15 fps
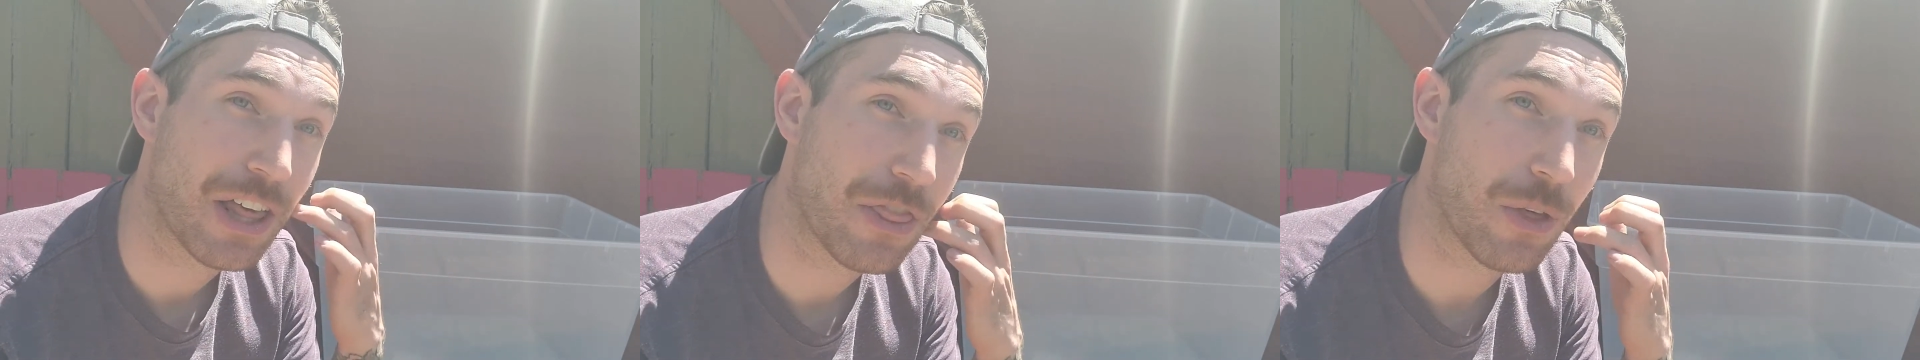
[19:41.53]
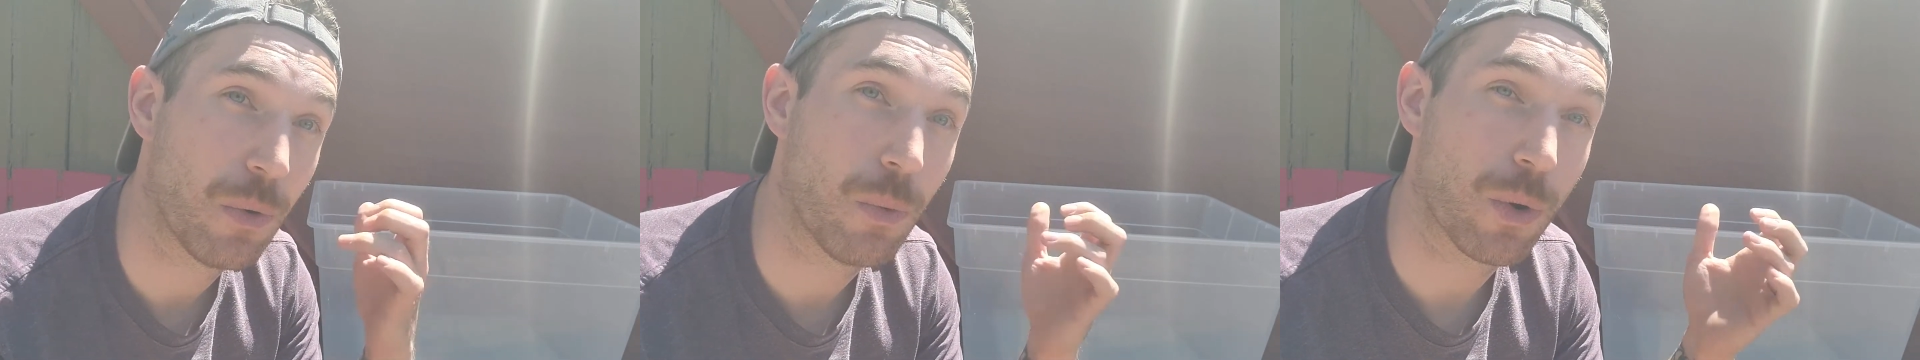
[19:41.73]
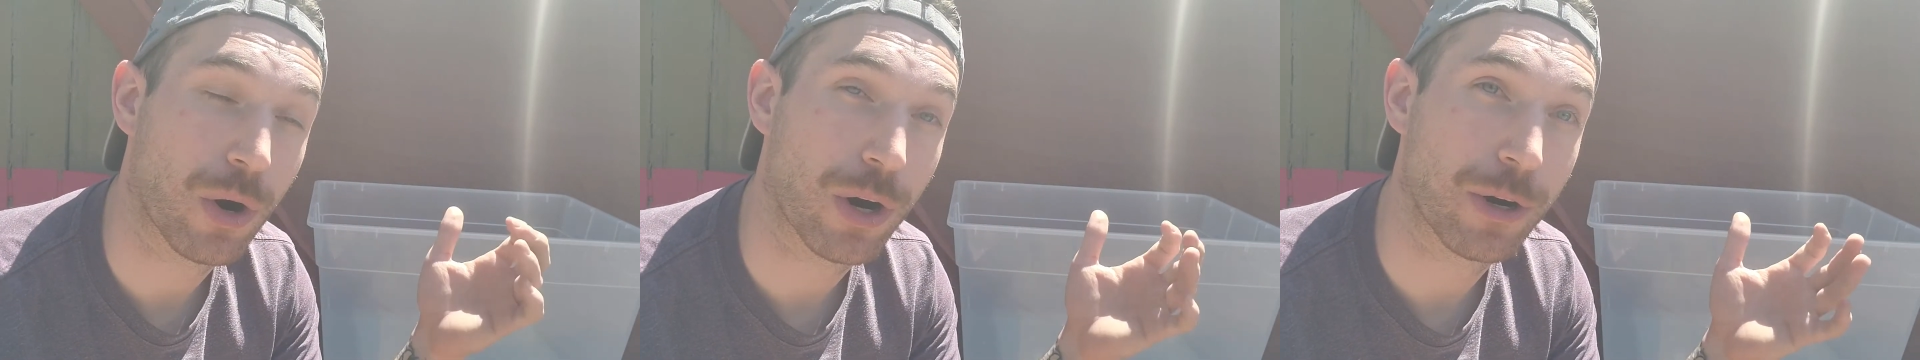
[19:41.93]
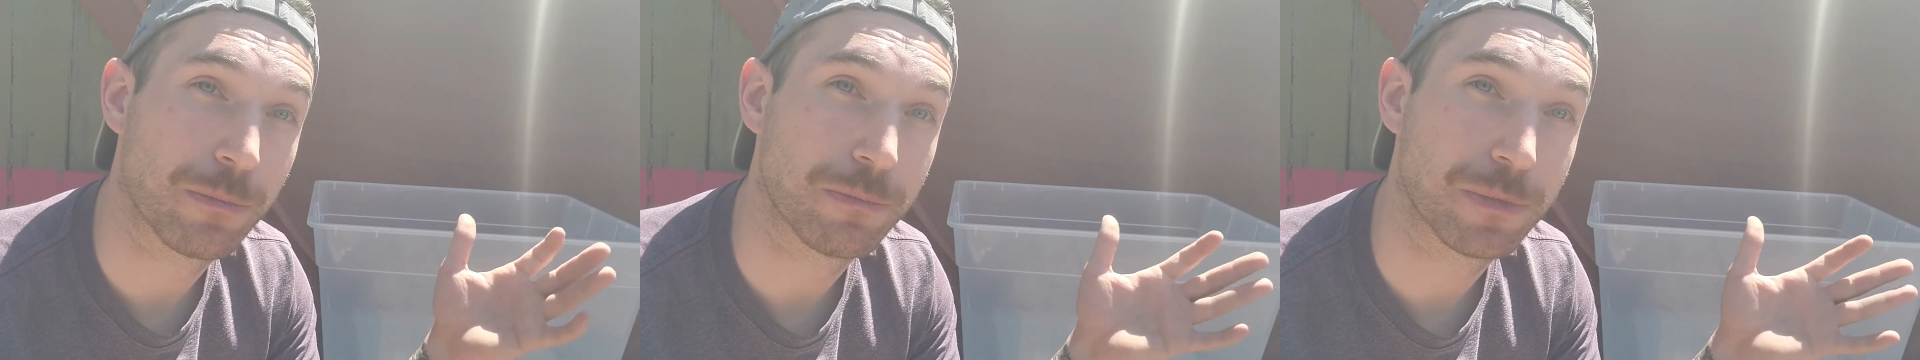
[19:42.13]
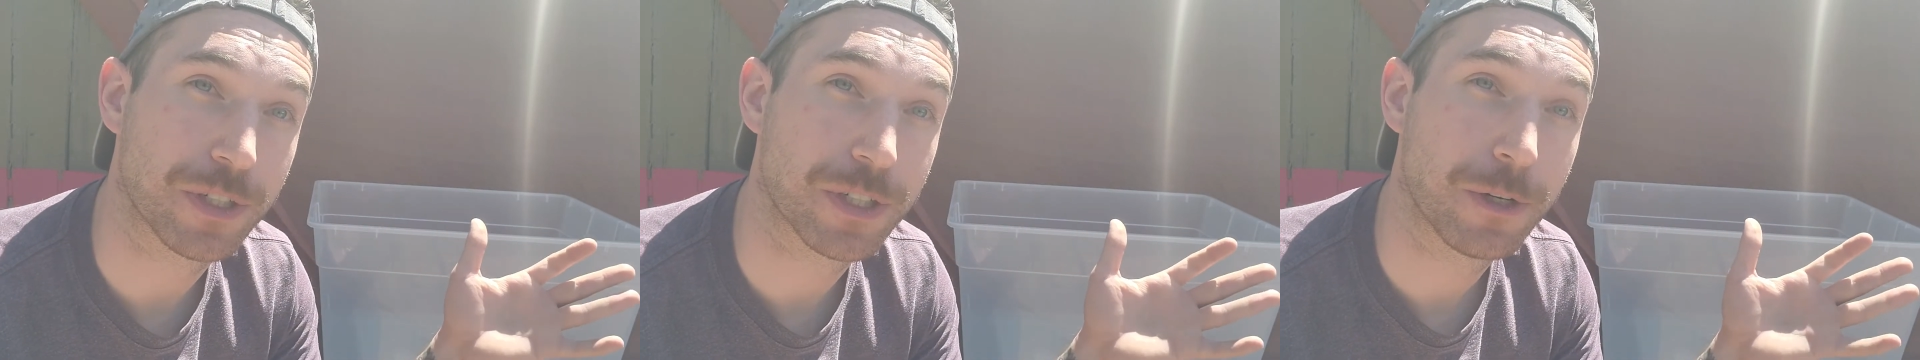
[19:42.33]
the
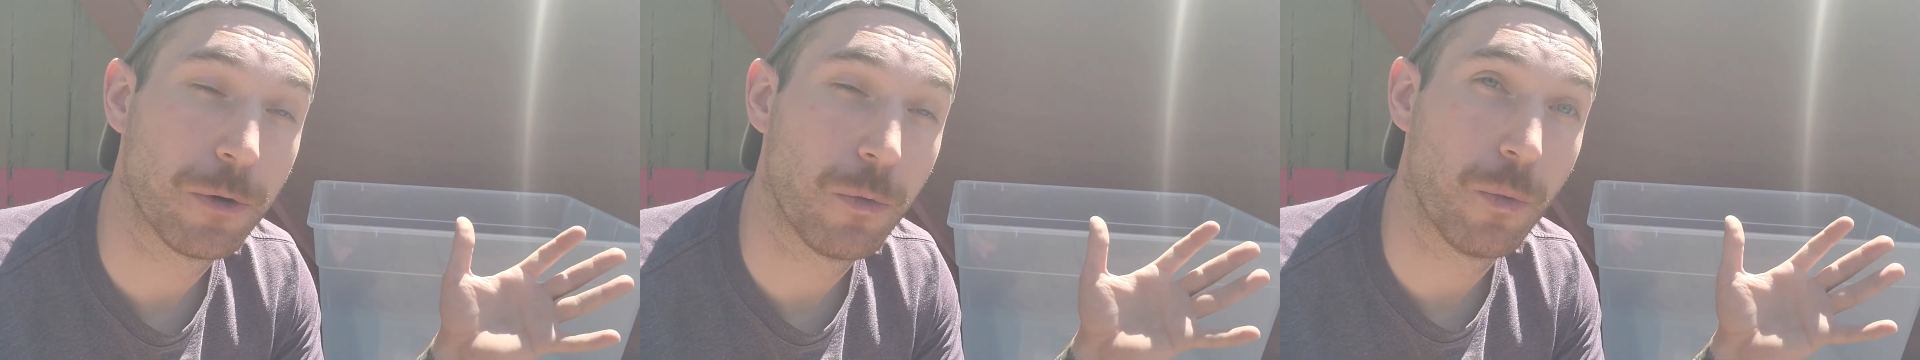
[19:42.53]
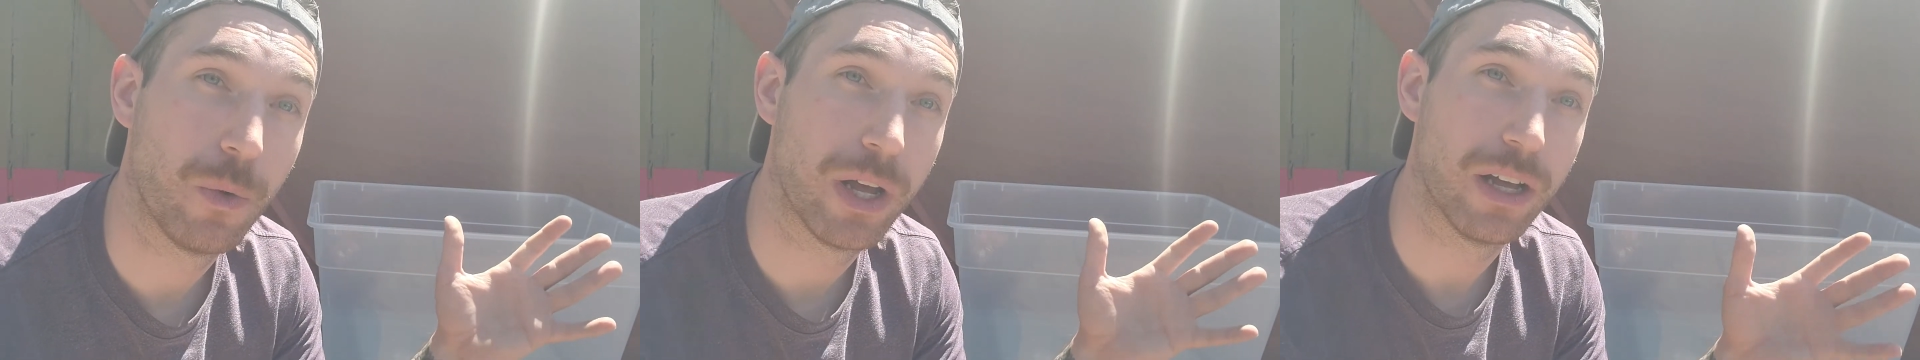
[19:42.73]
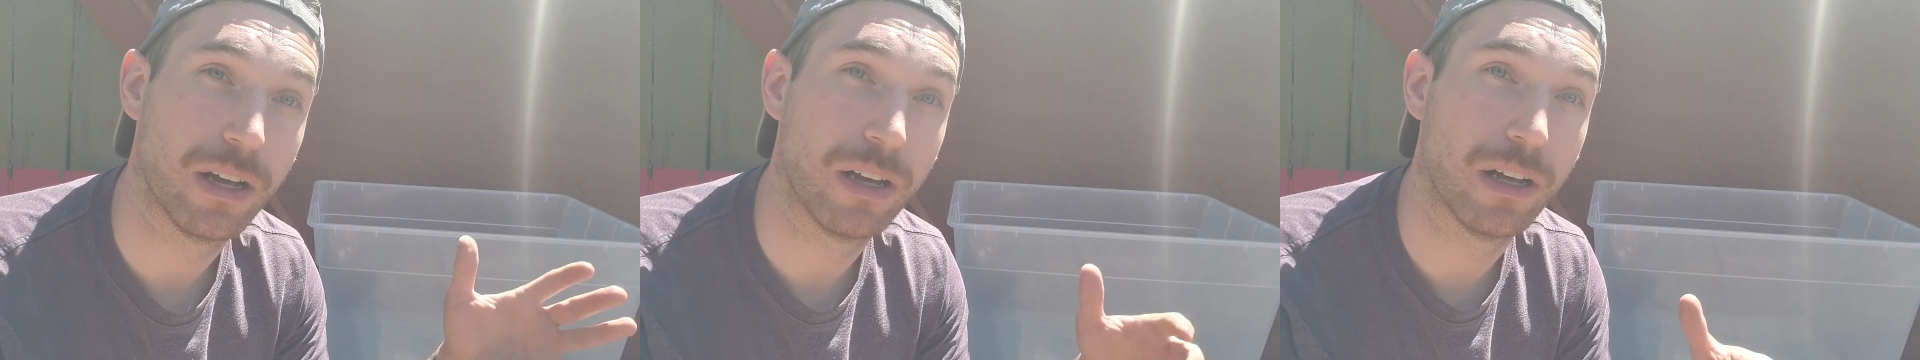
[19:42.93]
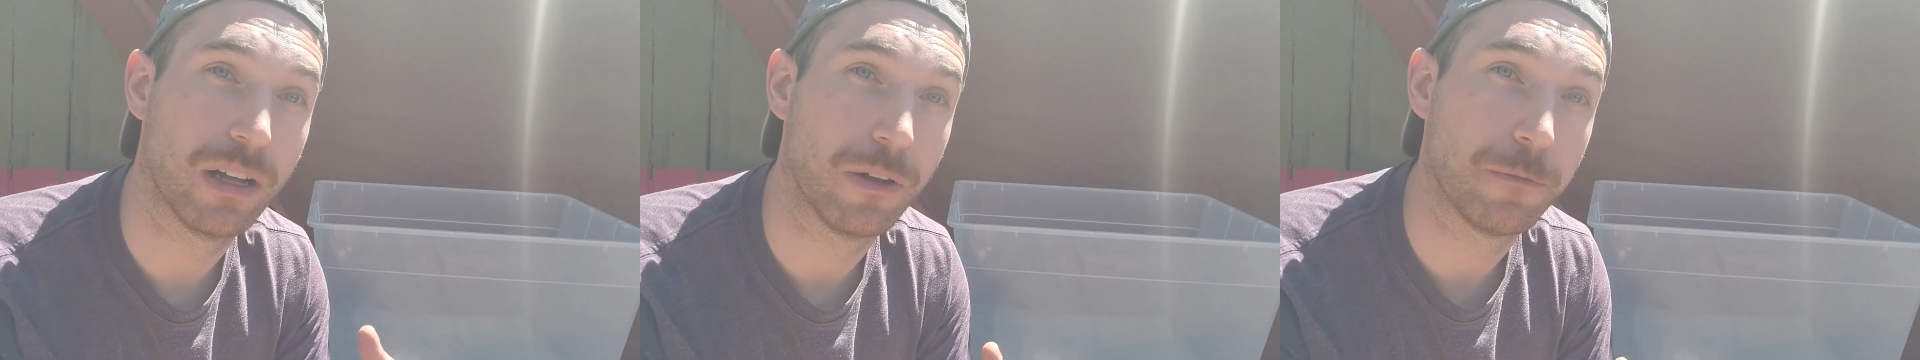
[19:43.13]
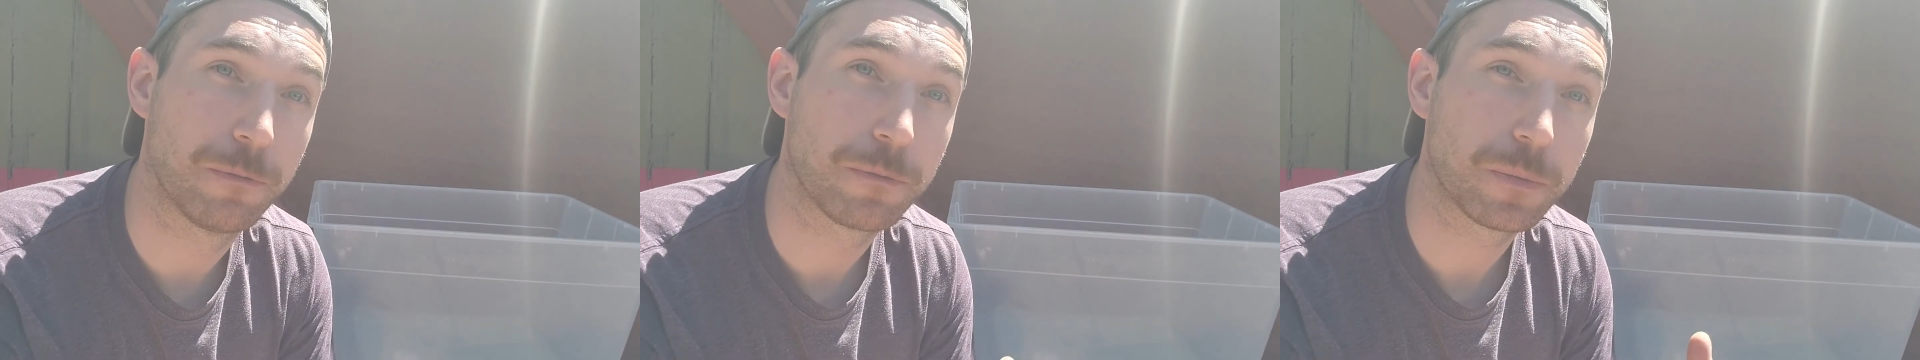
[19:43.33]
worms will